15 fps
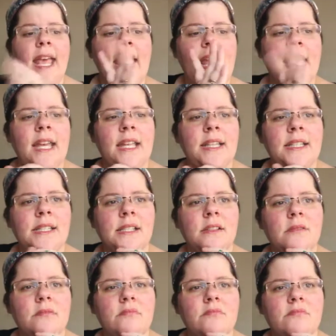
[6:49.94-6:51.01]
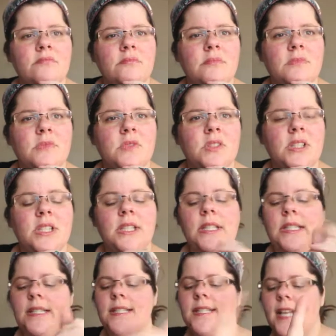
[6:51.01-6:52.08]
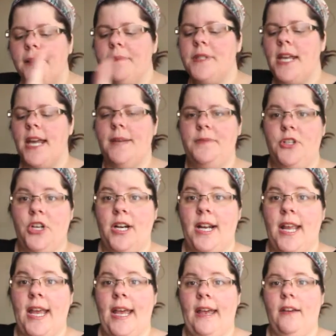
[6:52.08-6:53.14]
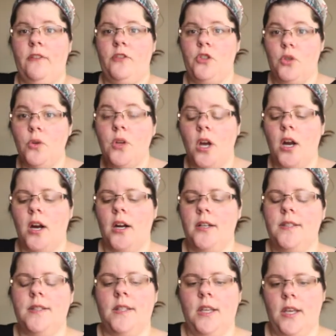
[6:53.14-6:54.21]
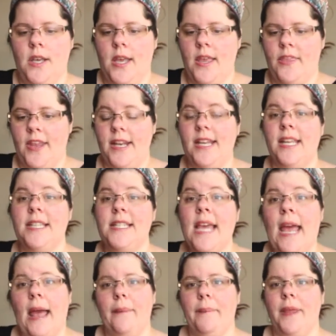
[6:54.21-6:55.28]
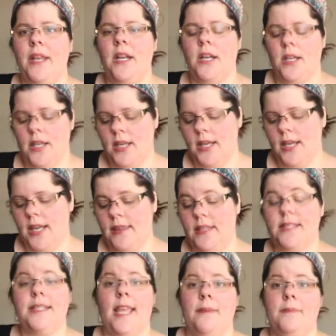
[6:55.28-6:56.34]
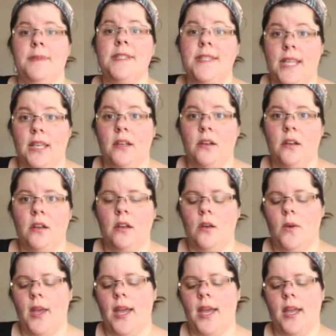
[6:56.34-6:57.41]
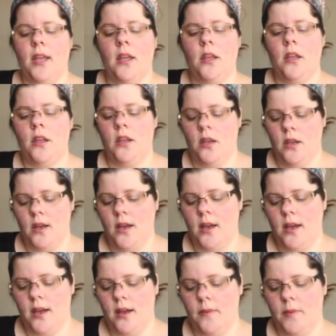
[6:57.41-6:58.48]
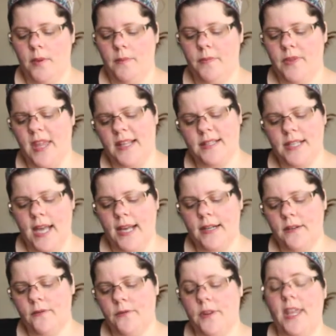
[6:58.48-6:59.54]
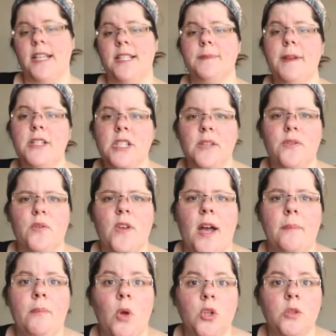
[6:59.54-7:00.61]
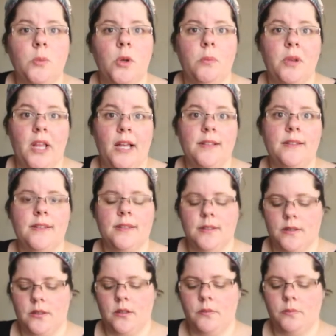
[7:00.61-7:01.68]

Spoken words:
And sometimes you're going to have 2 cards that need to happen in the same scene, okay? That's kind of like, especially if you've got multiple plots